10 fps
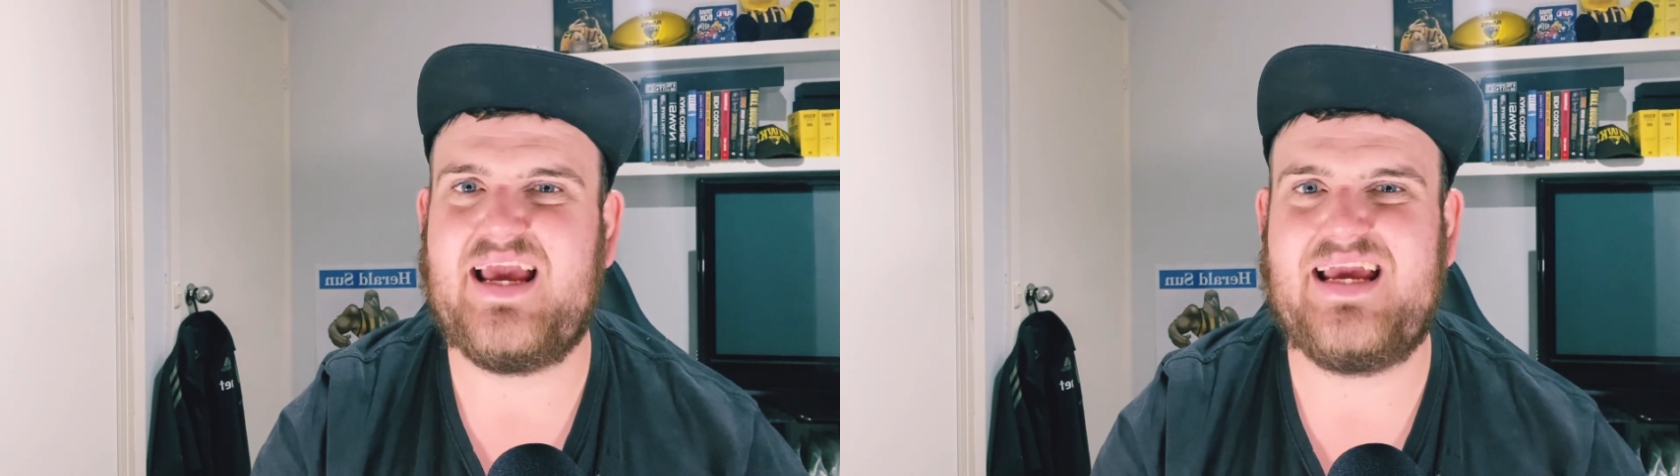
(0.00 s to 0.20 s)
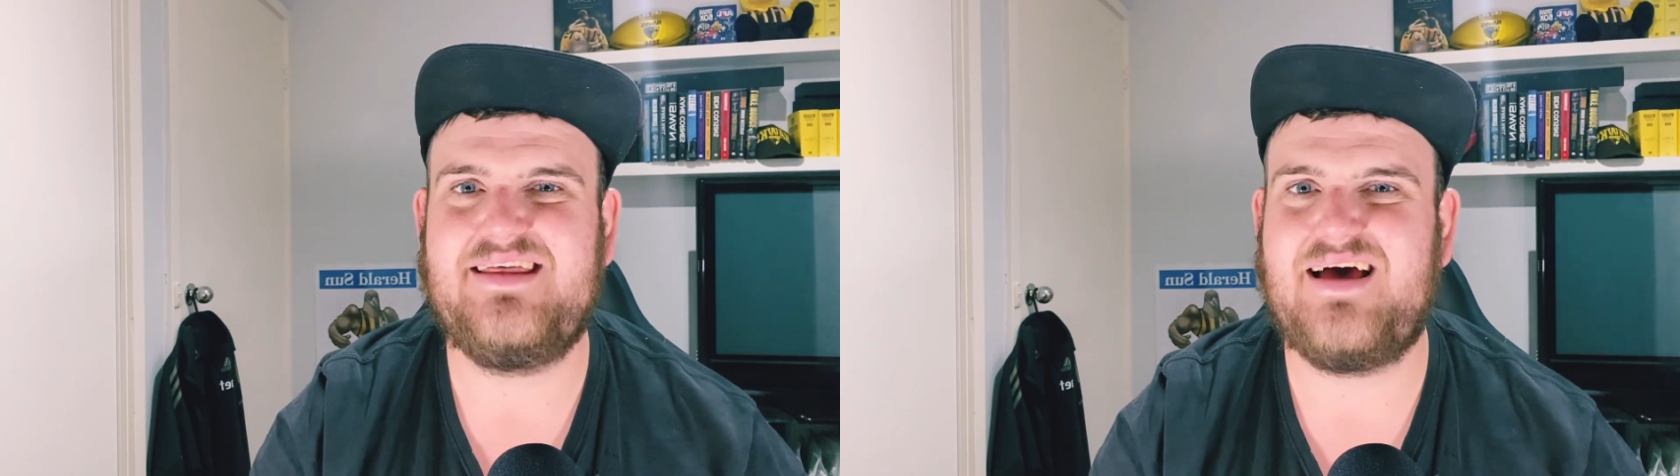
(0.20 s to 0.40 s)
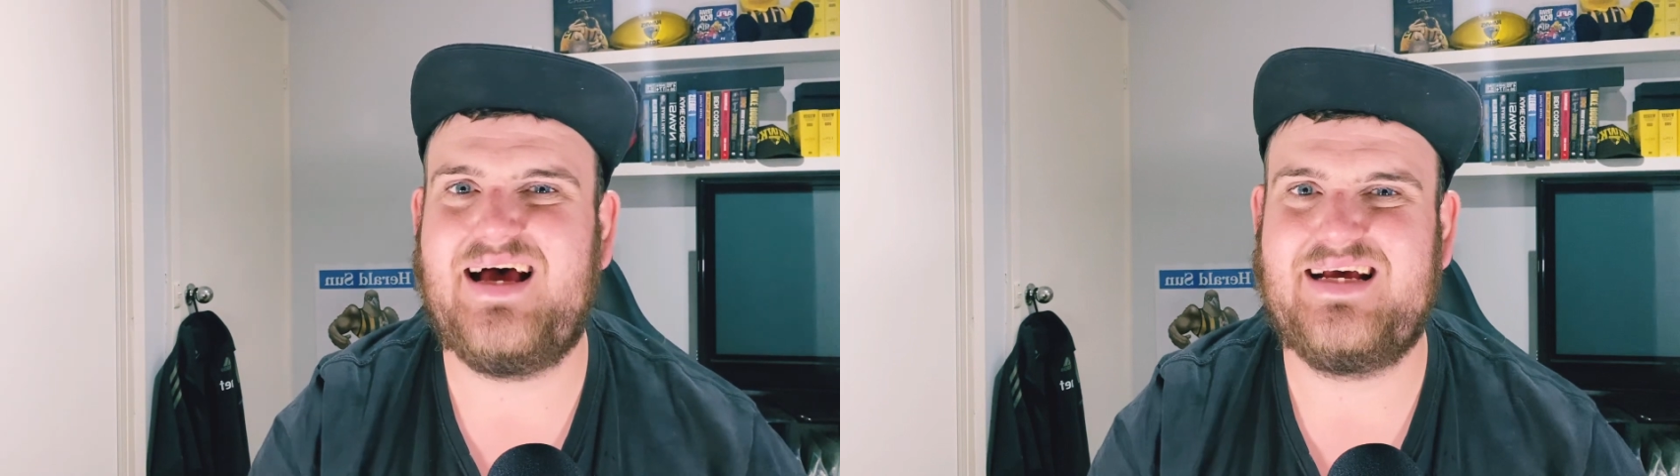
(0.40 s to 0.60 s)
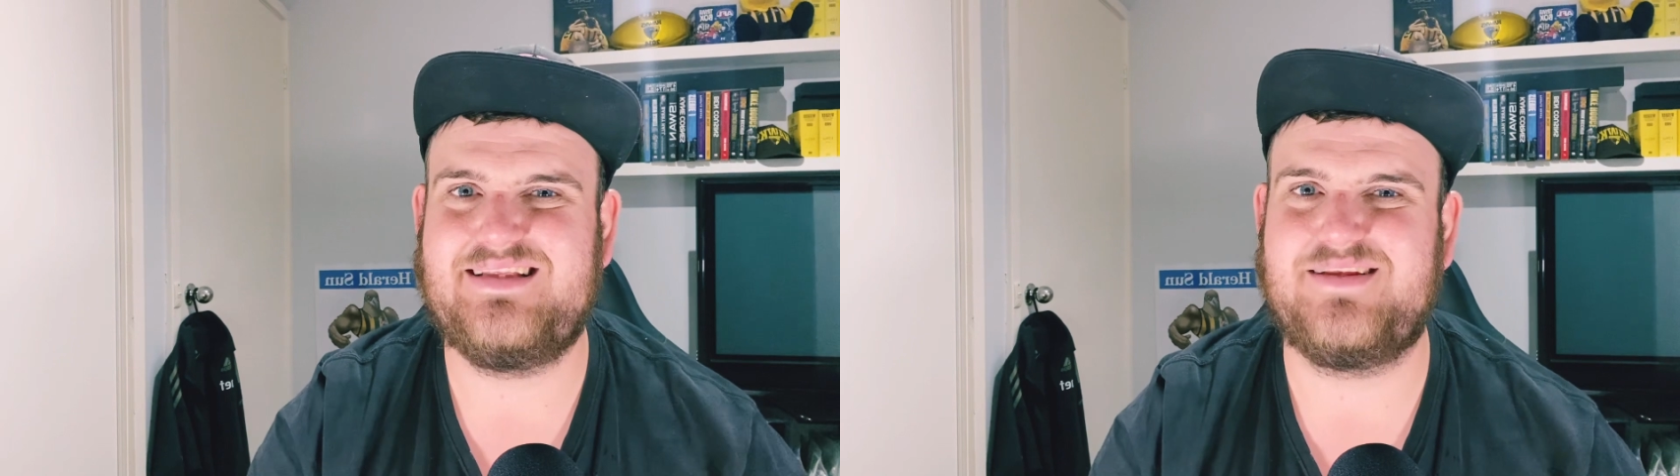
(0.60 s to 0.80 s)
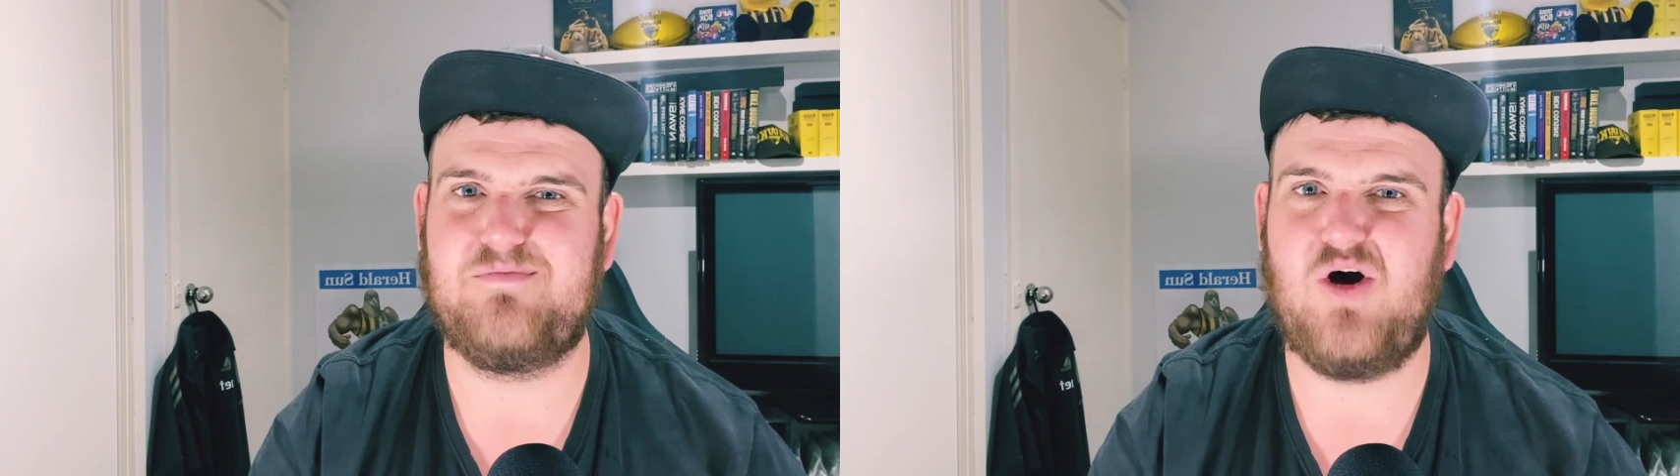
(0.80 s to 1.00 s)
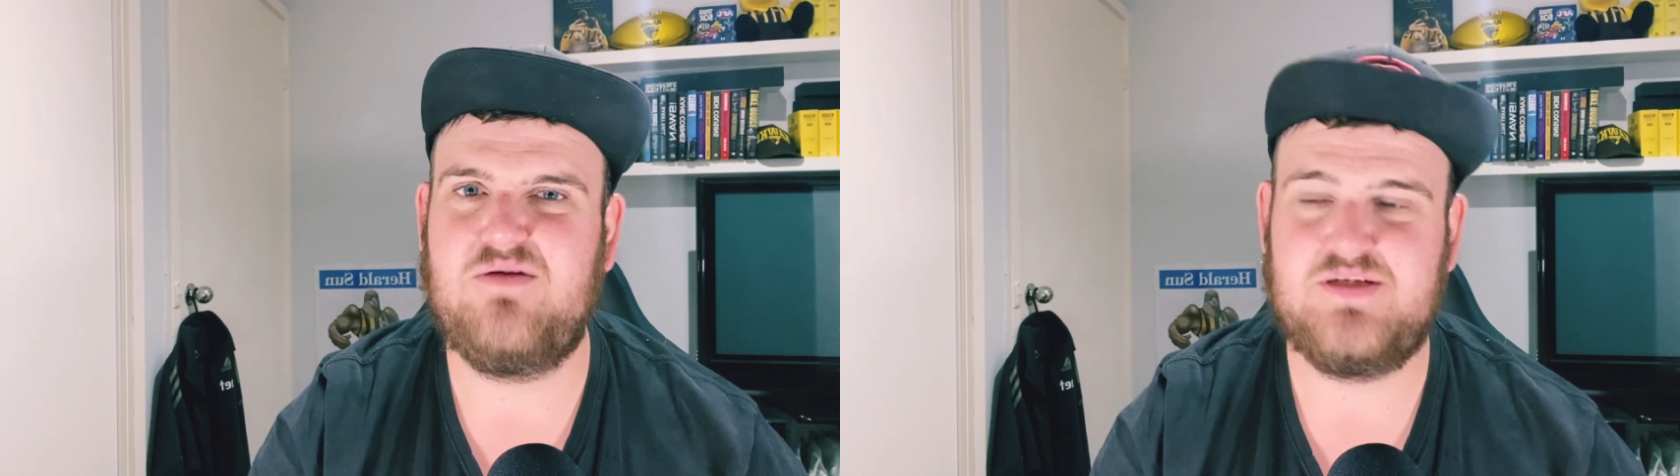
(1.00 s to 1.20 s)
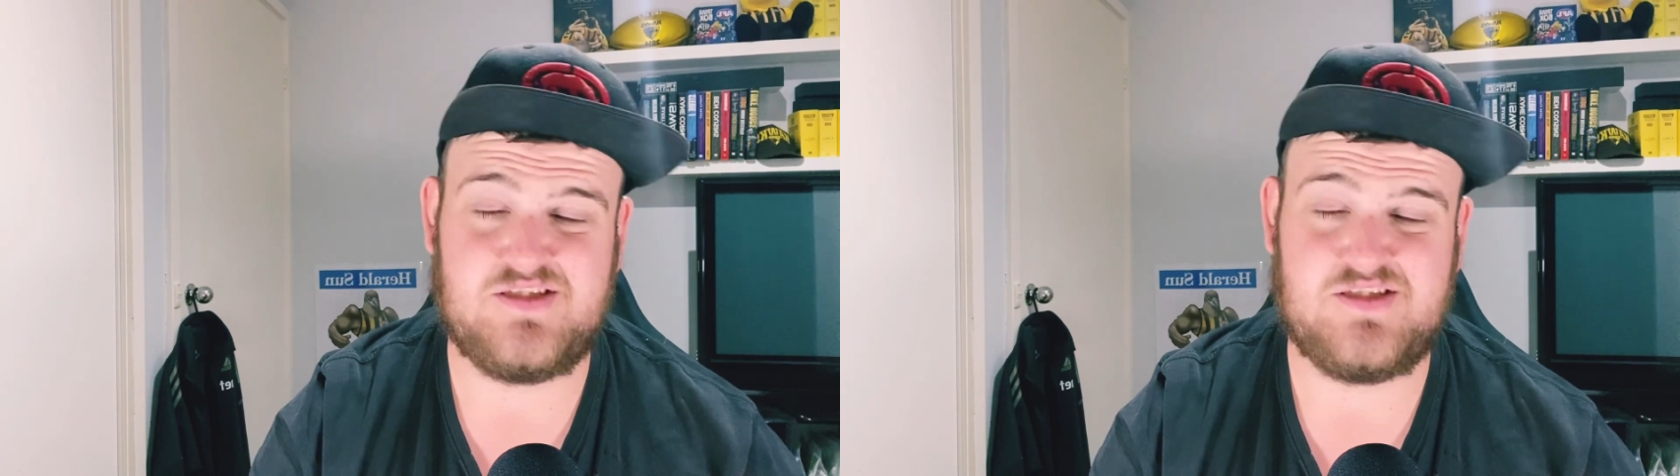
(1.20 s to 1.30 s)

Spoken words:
either at the moment.